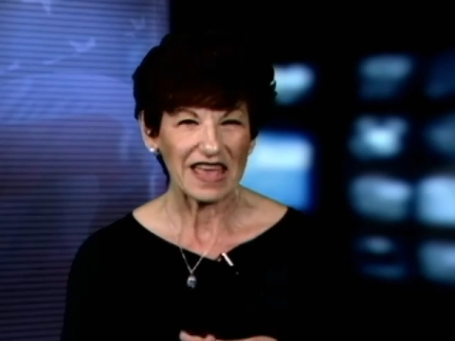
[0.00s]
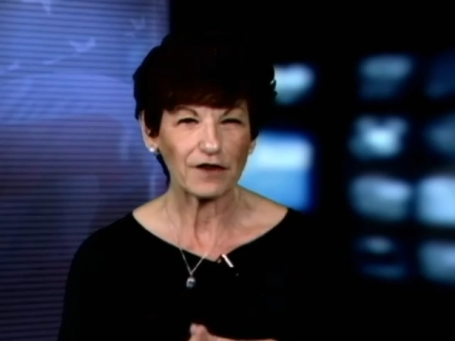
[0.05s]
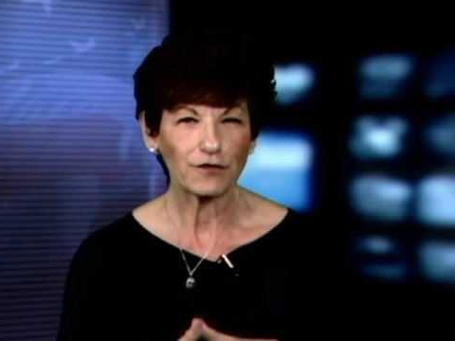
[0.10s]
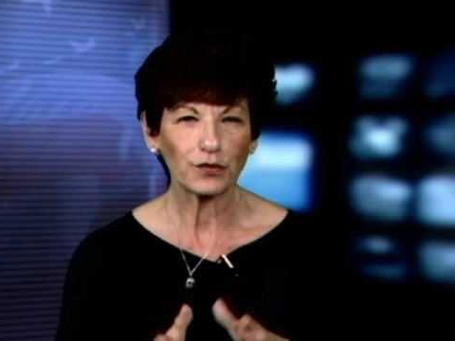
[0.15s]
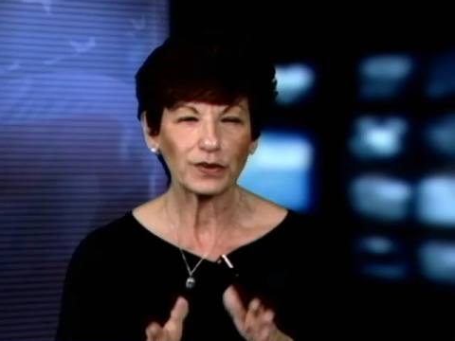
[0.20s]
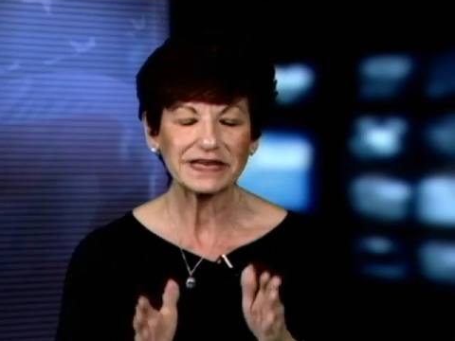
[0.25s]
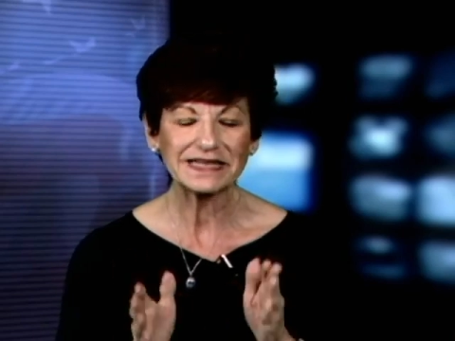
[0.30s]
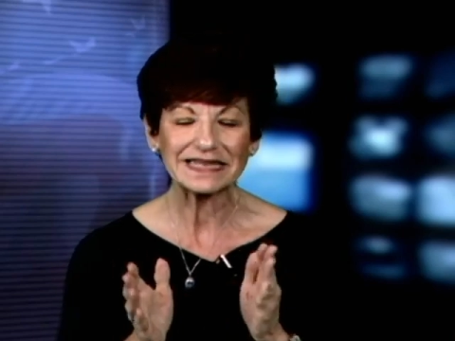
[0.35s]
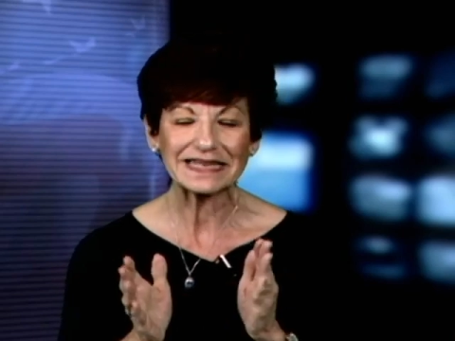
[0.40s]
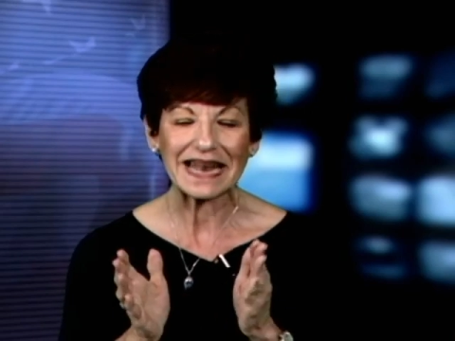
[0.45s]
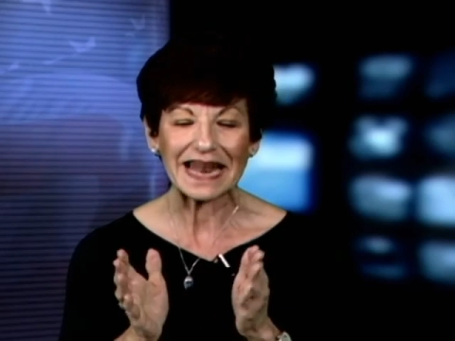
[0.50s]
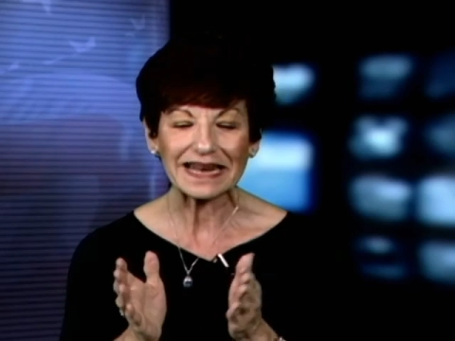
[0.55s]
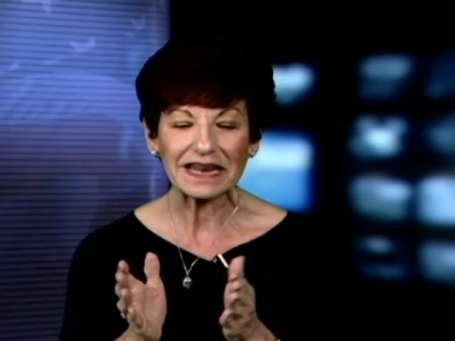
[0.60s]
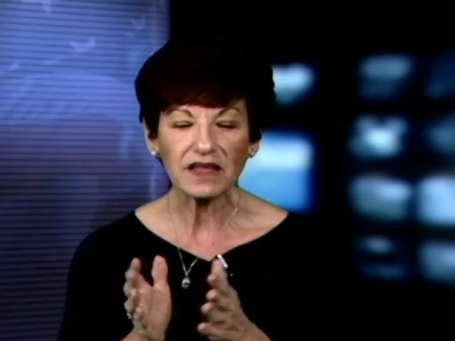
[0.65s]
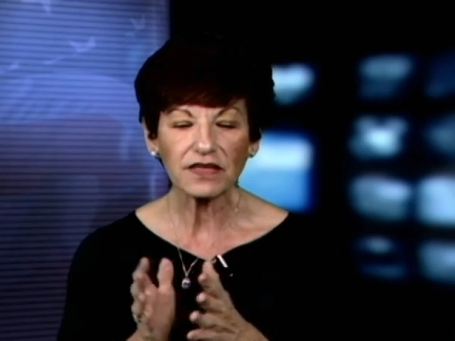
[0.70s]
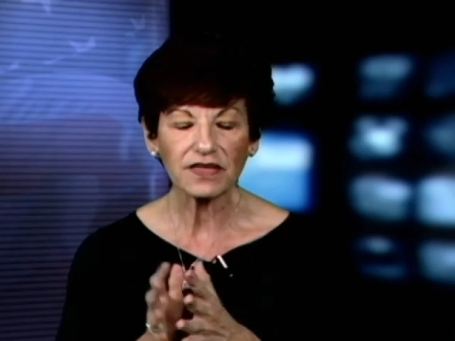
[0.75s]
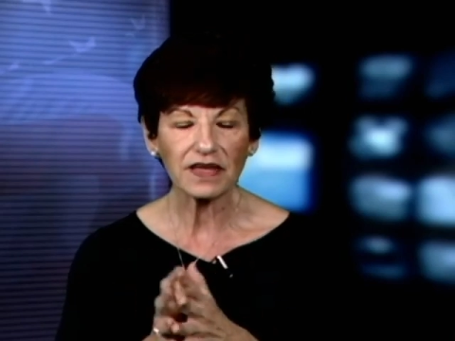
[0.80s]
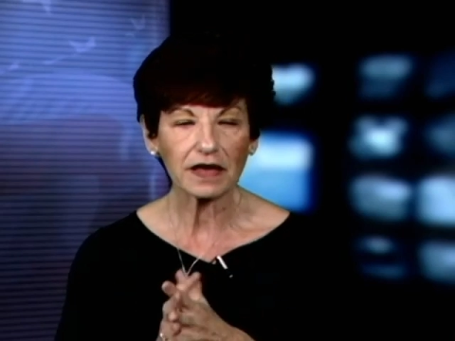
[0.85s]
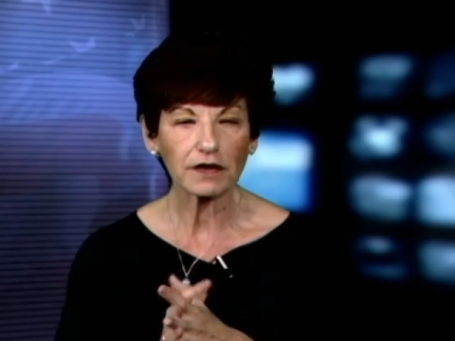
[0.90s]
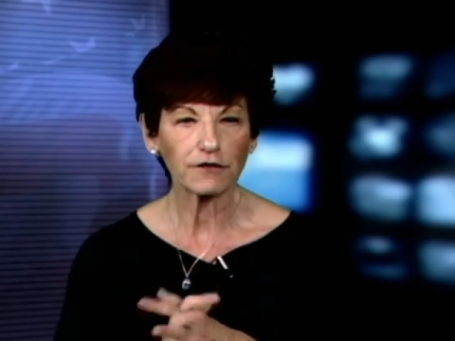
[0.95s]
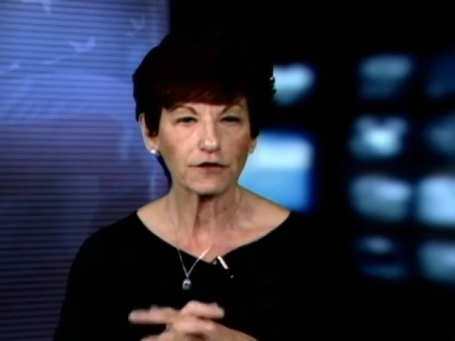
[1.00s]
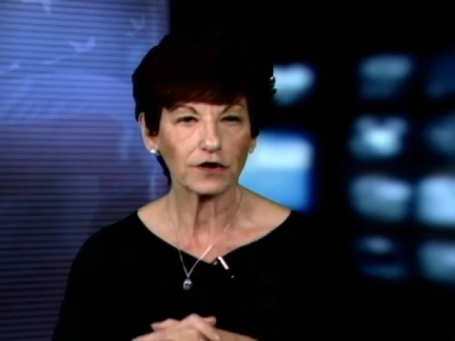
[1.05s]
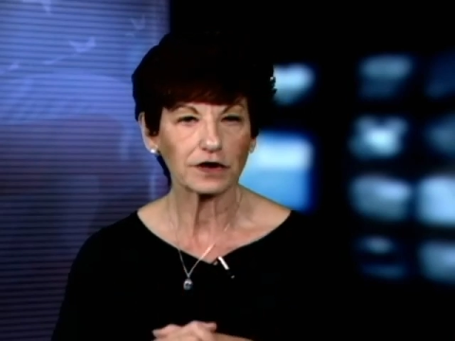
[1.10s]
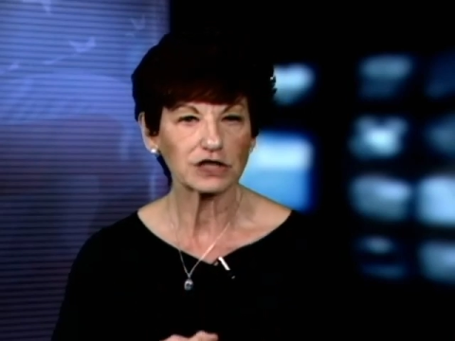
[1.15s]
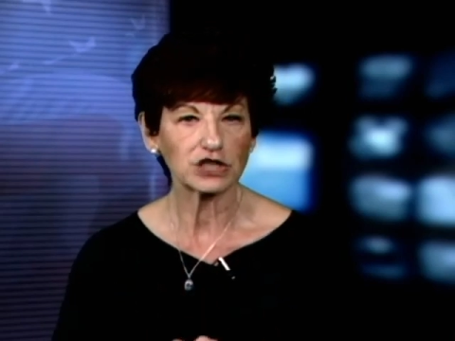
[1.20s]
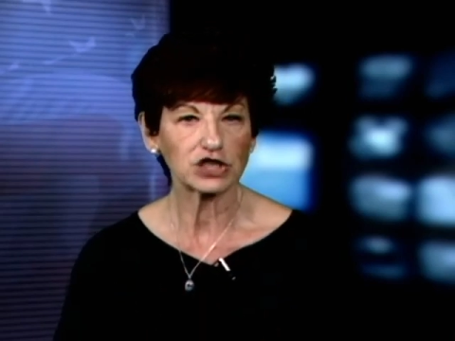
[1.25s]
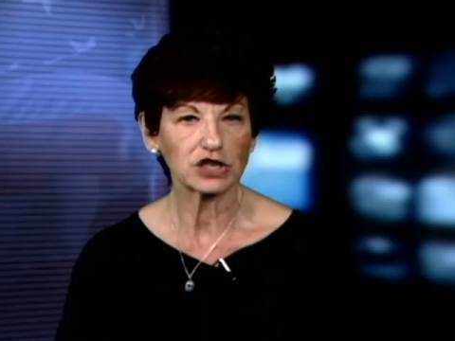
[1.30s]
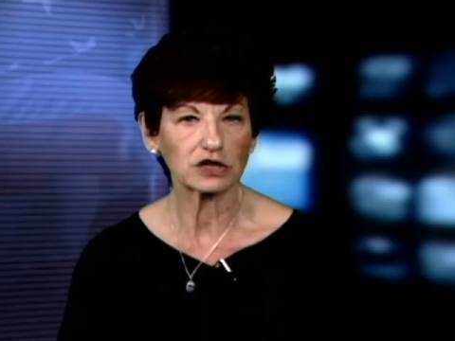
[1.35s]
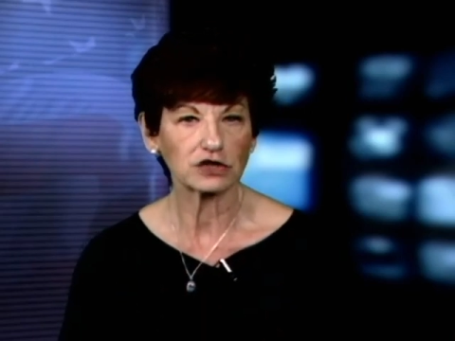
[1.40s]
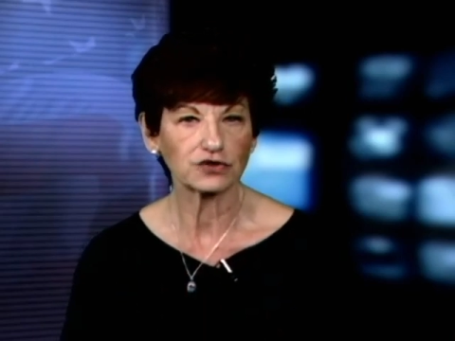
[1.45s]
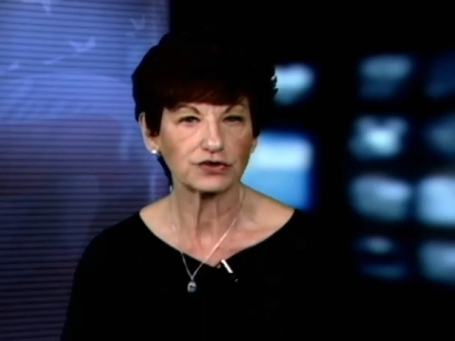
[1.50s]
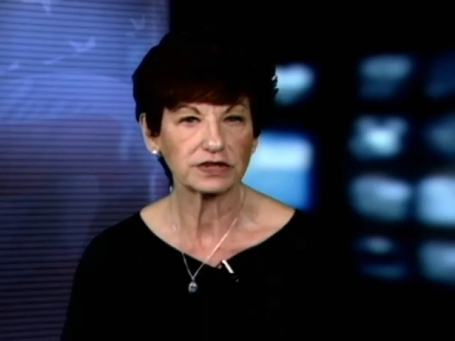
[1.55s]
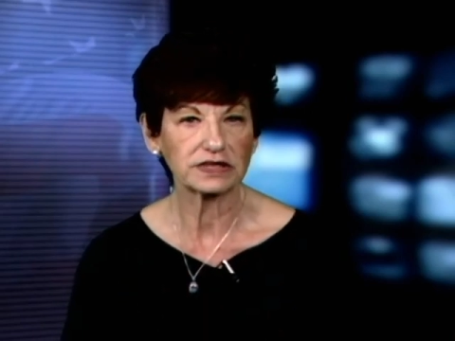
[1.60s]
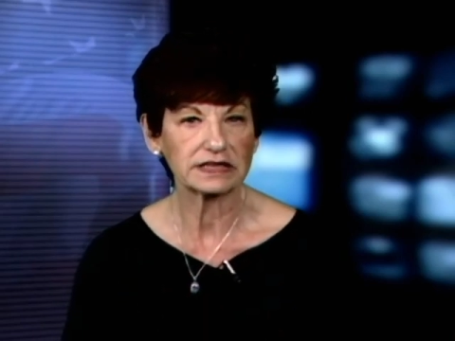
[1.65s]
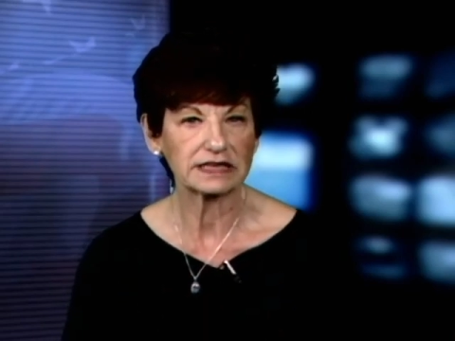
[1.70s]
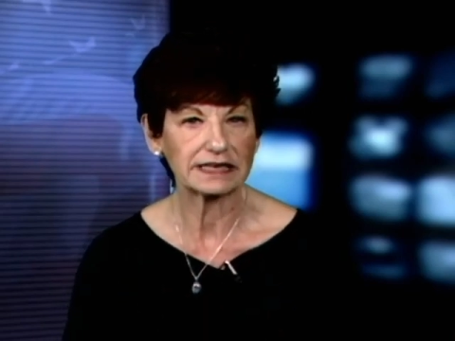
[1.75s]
If we did anything for our children